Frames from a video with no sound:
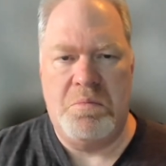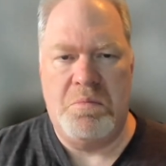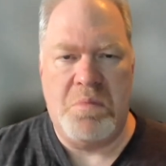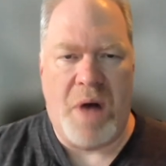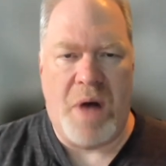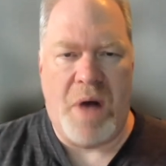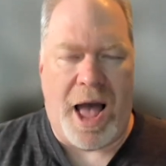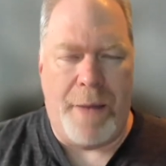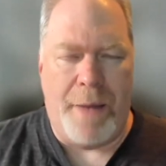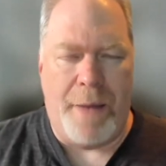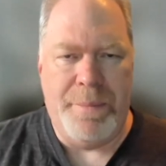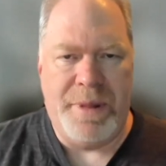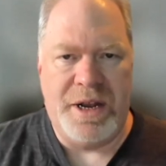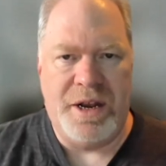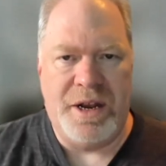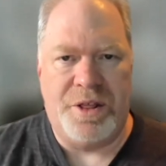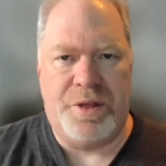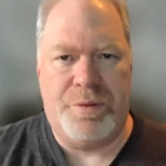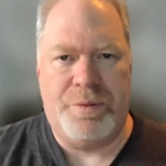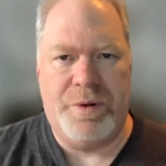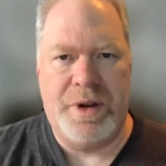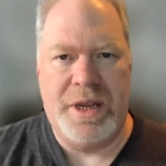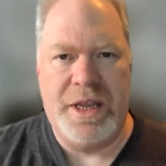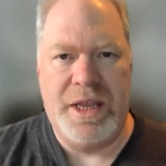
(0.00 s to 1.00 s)
I've been to
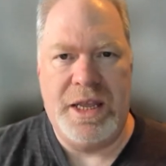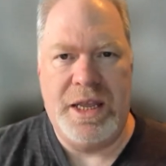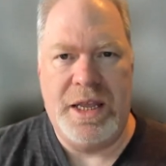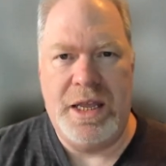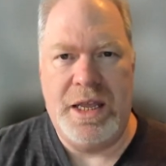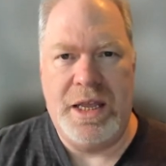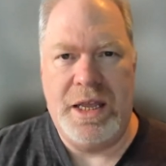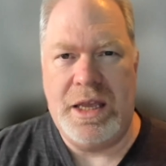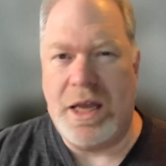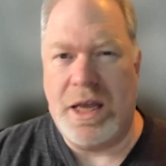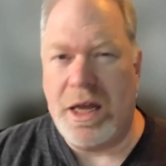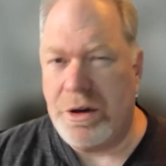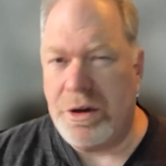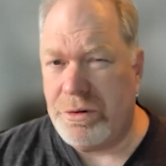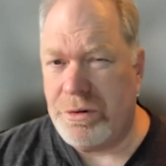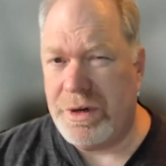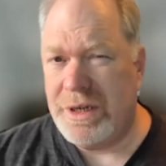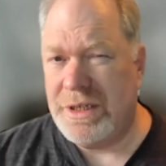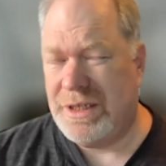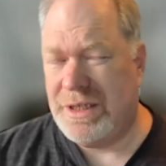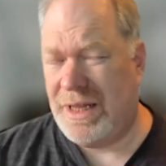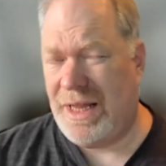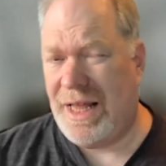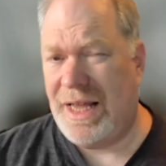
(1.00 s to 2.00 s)
three
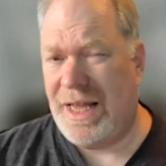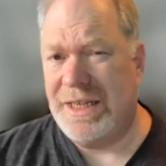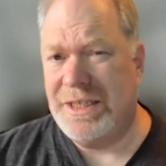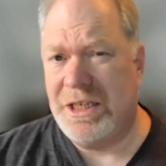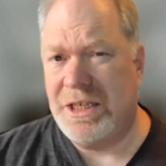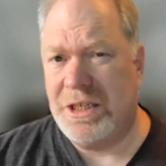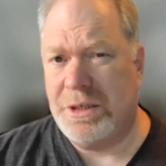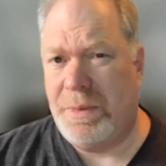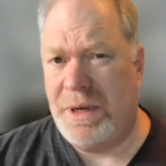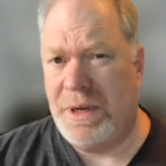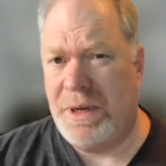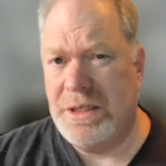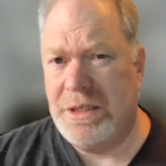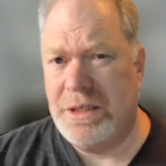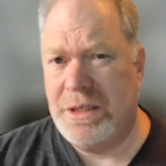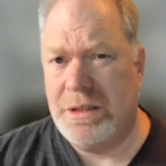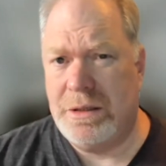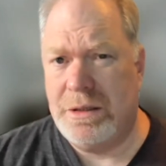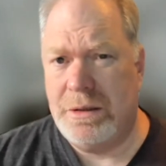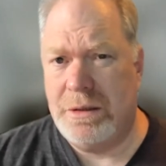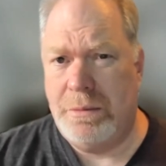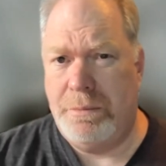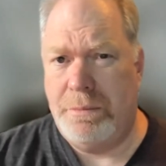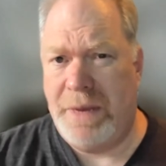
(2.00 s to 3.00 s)
countries in the last 6
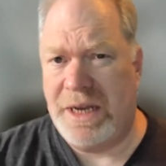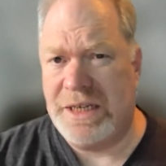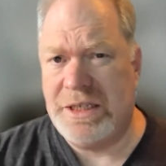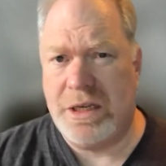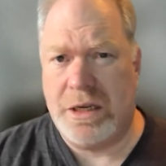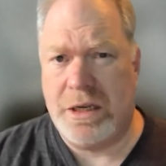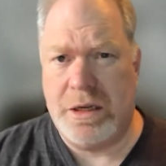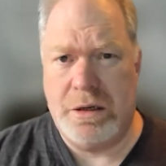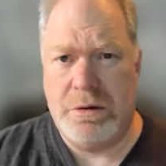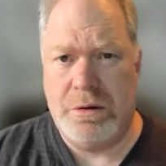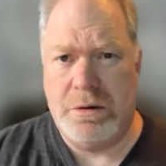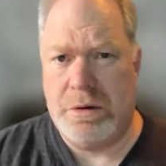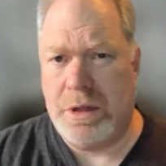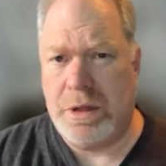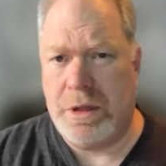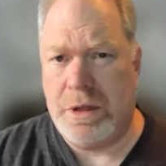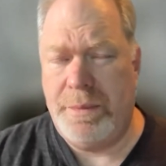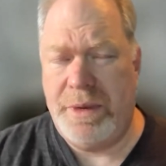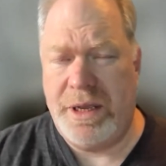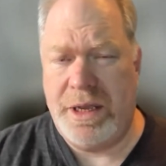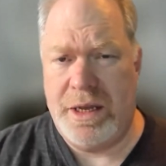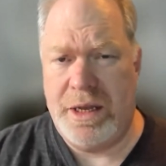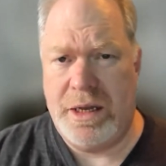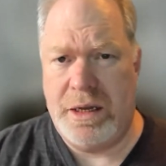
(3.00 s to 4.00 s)
months: Mexico,
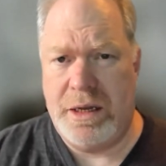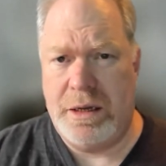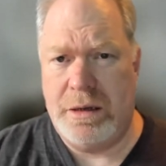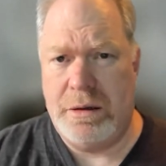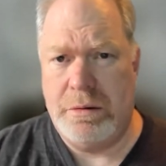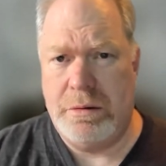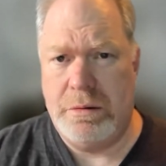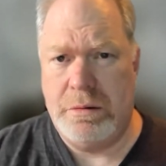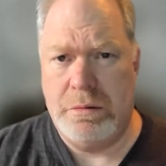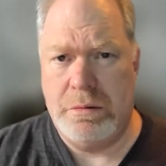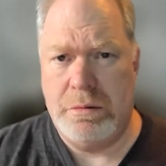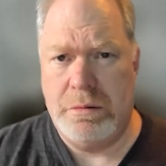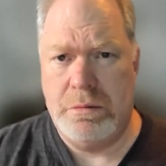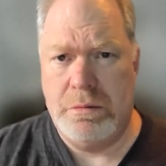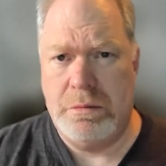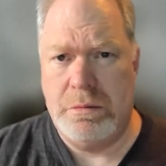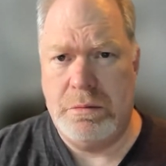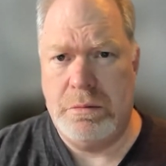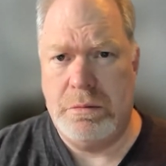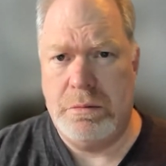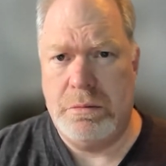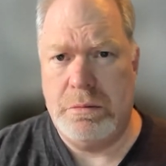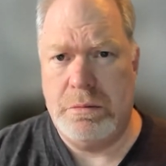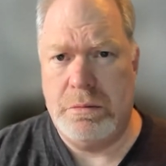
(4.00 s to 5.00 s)
Colombia,
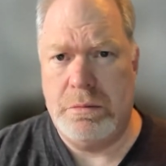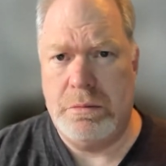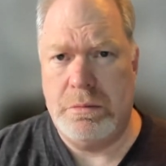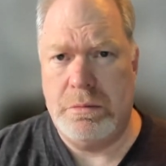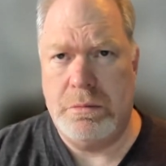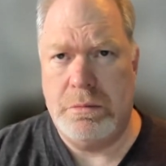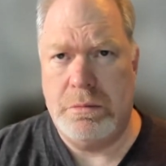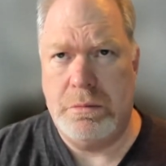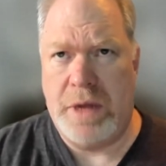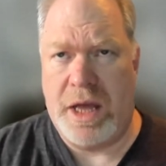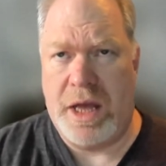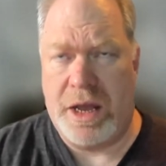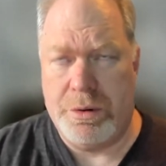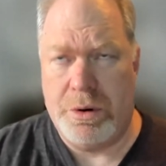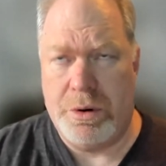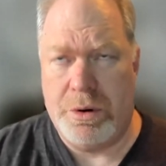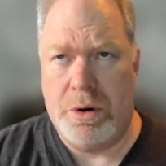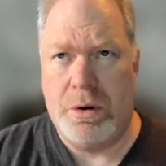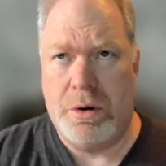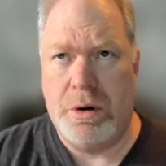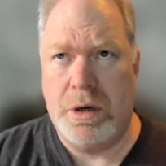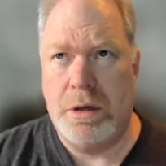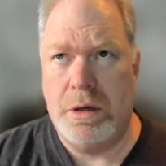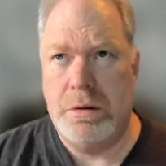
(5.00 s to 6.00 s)

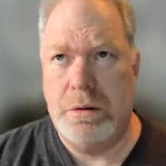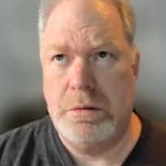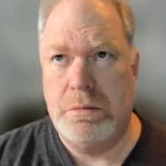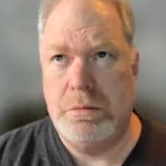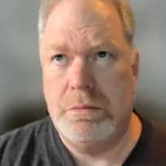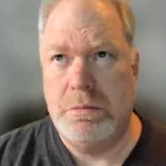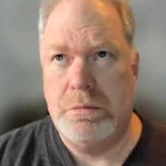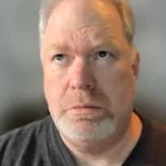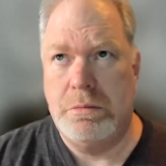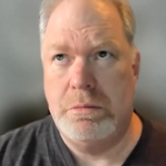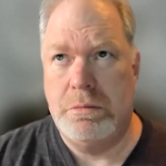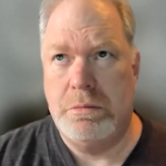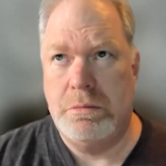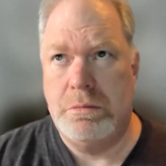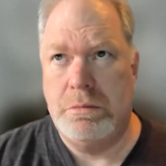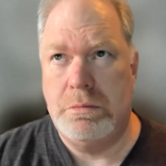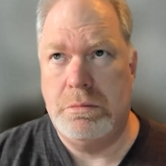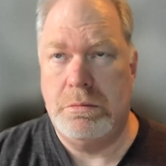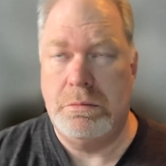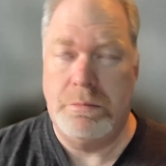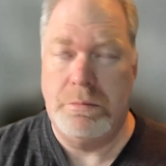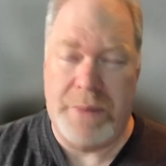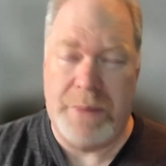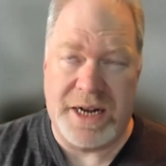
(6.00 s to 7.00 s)
Ecuador,
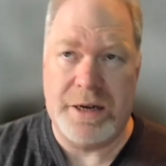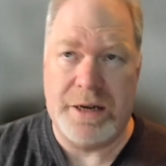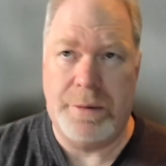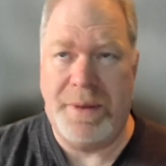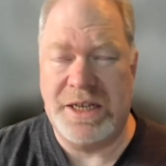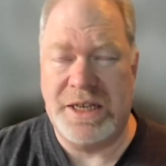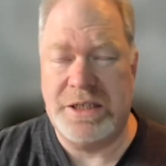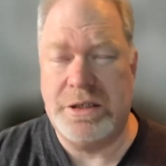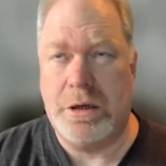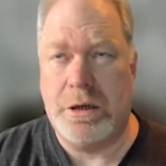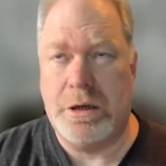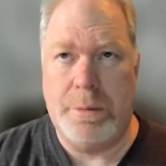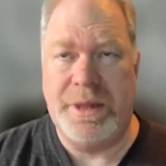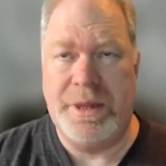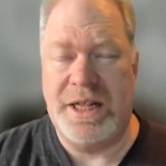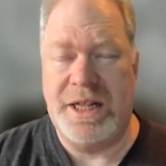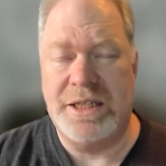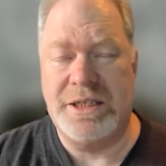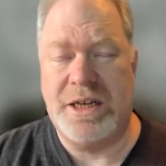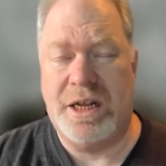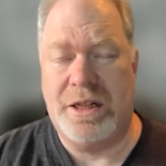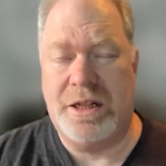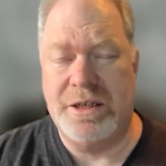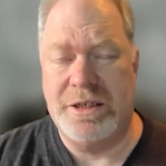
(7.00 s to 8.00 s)
back to Mexico, but
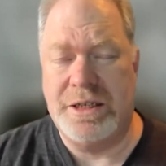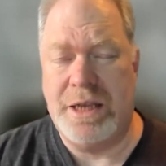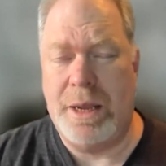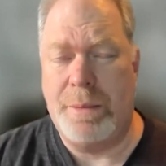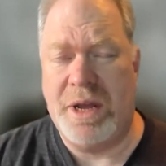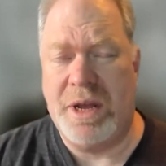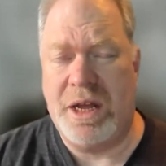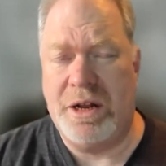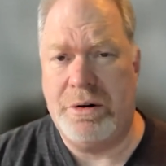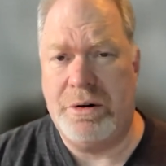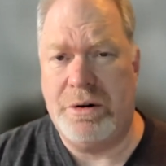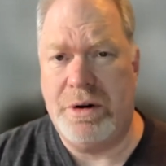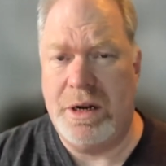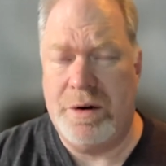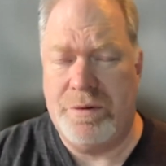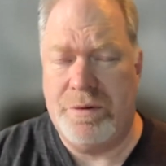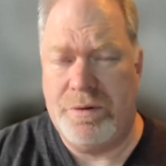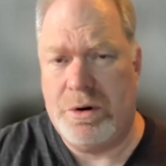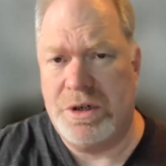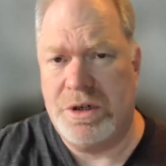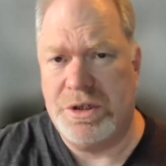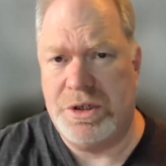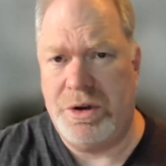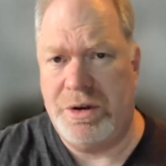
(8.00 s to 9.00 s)
that's still the same country. And of
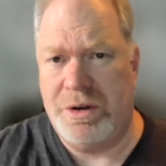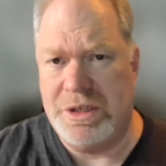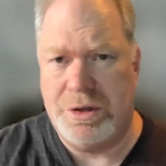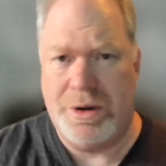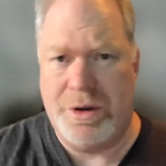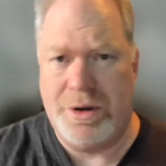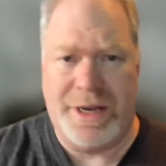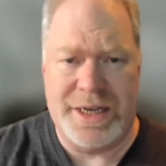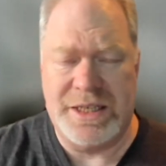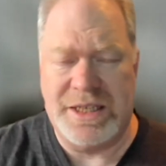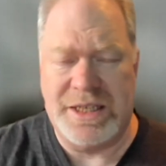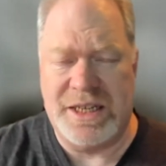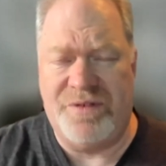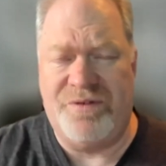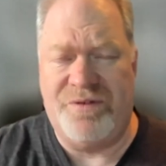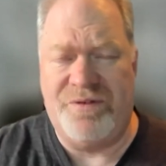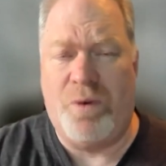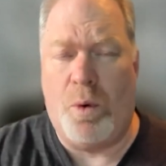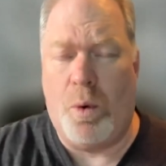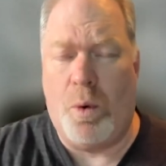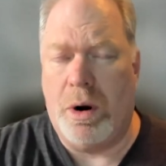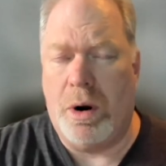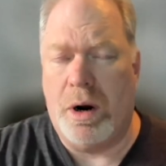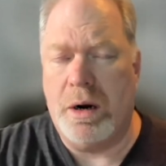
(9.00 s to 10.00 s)
course, US, so I guess that's
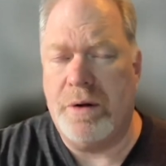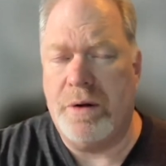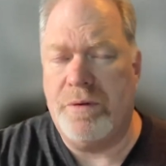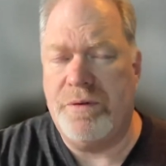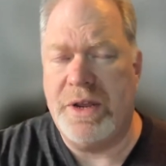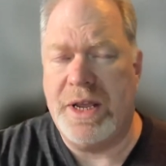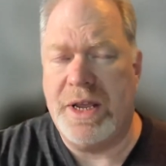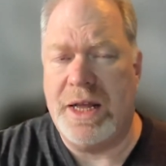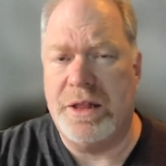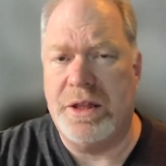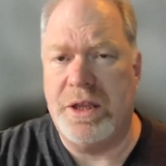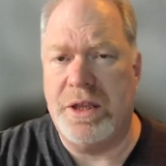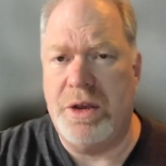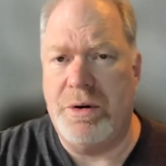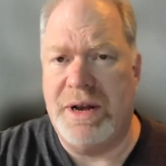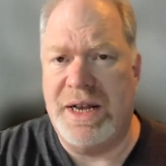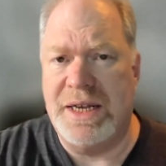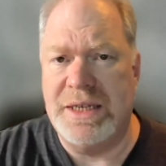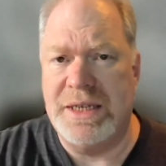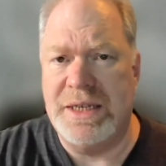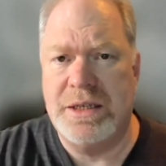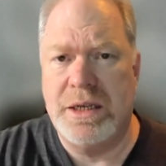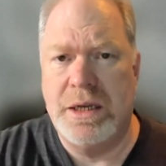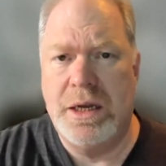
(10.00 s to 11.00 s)
four if you count the
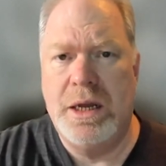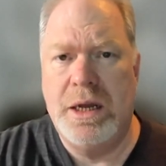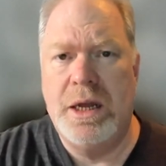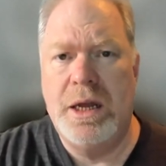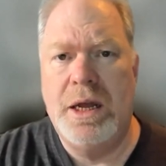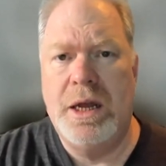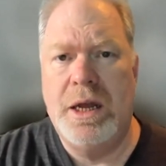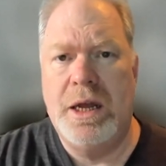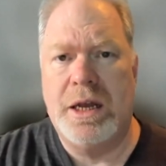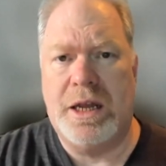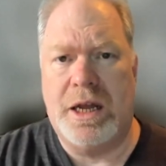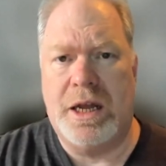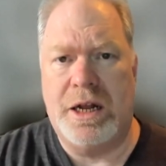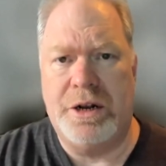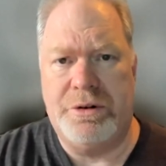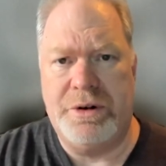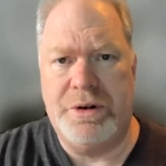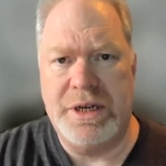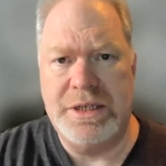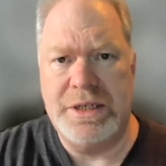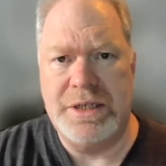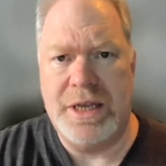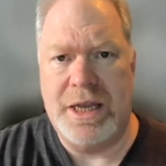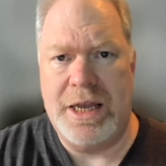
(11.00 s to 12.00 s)
US countries.